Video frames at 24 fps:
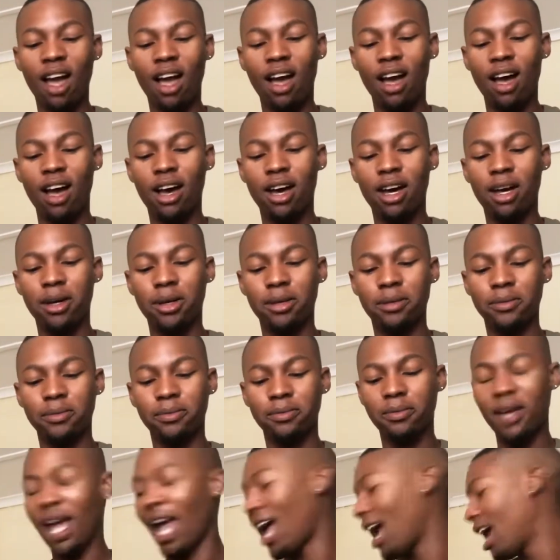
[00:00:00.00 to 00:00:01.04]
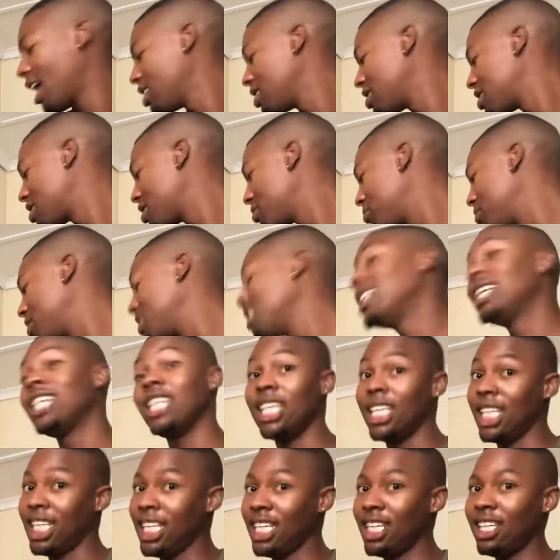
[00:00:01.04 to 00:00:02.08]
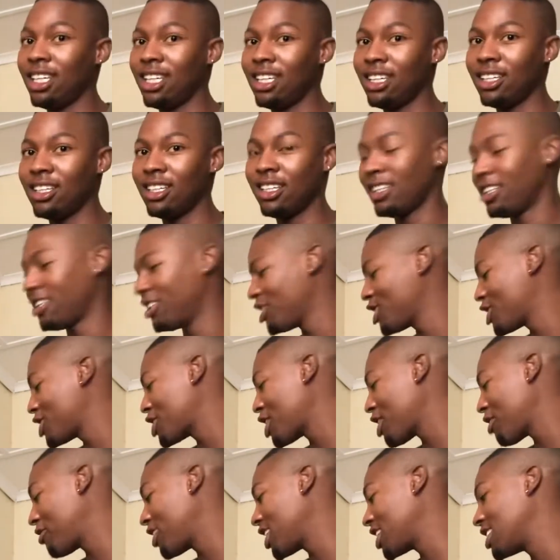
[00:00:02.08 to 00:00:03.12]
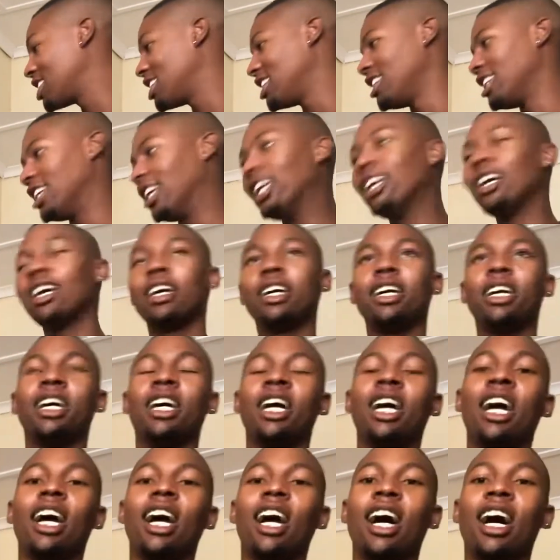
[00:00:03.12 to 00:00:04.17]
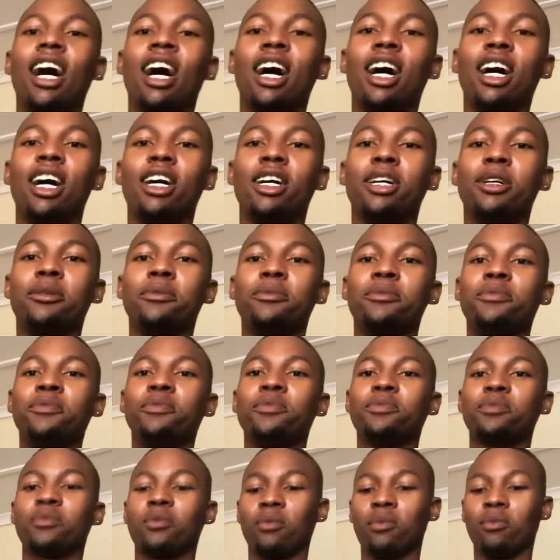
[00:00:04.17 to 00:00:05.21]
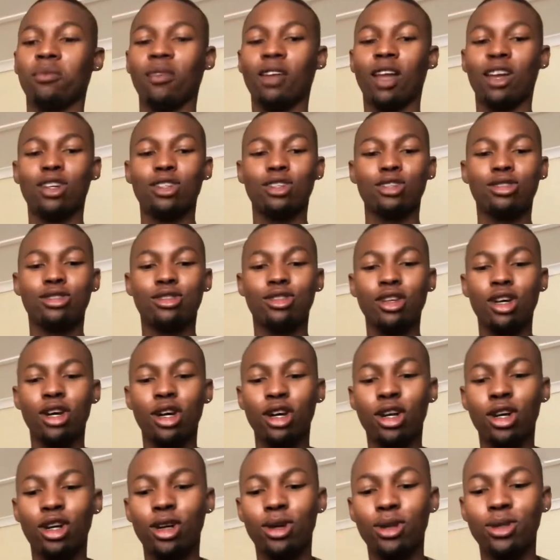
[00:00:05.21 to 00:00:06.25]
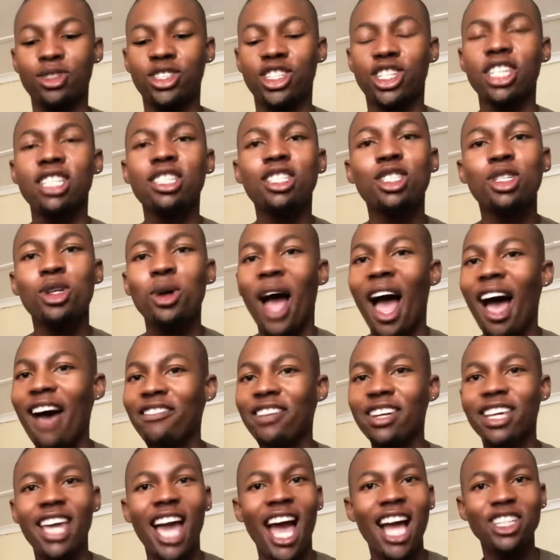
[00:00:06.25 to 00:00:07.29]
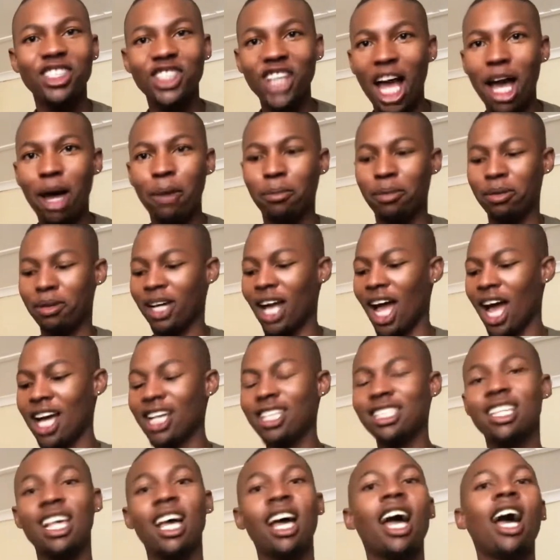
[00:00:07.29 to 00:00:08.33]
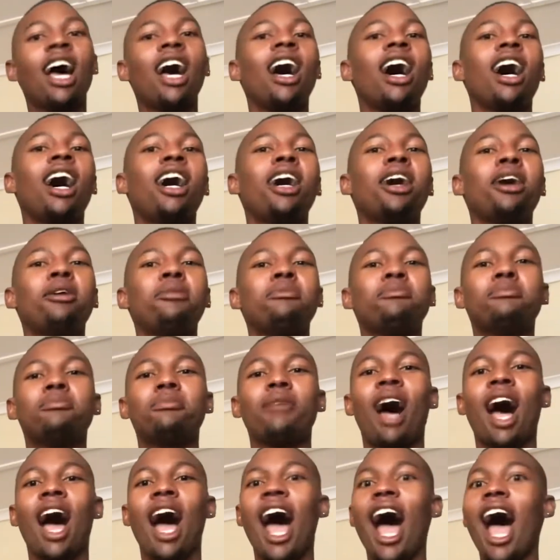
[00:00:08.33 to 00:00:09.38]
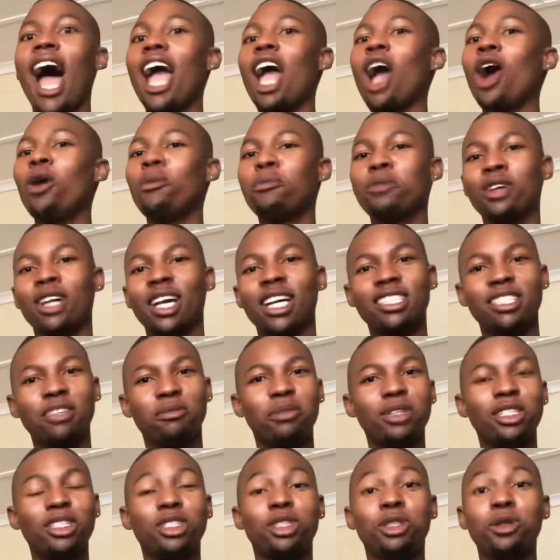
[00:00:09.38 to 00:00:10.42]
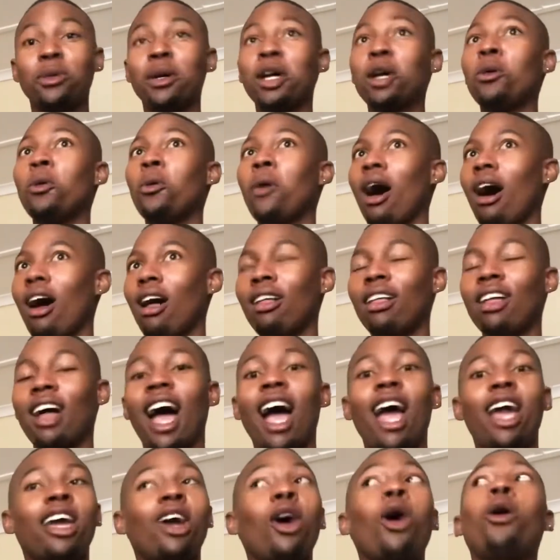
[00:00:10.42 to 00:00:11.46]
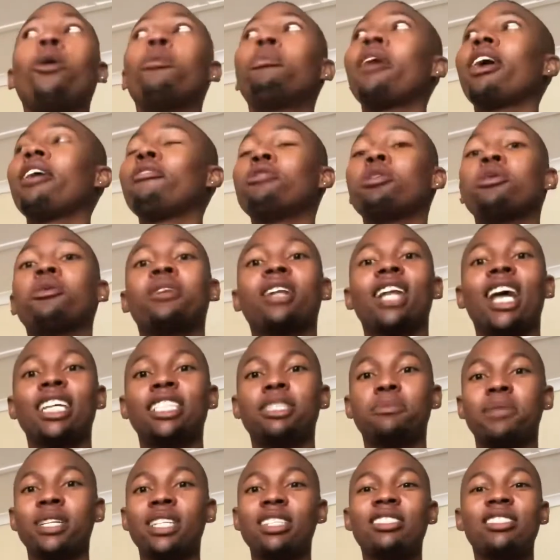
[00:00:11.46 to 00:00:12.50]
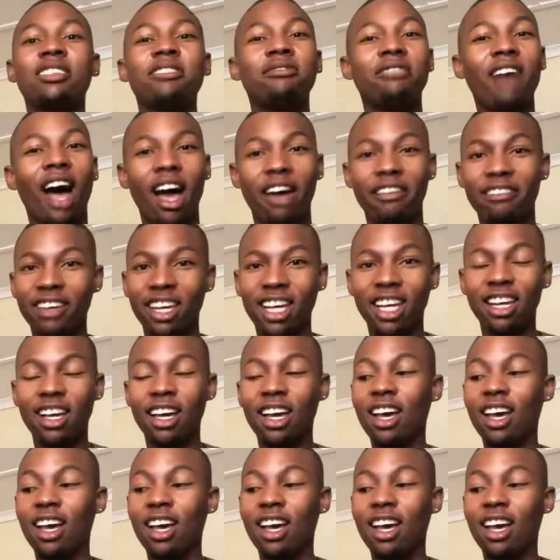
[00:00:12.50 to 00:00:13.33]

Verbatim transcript: um, and some tea, serving tea. Um, so just to have a catch up, guys. Um, I hope you guys have been doing well. I hope everyone has been surviving.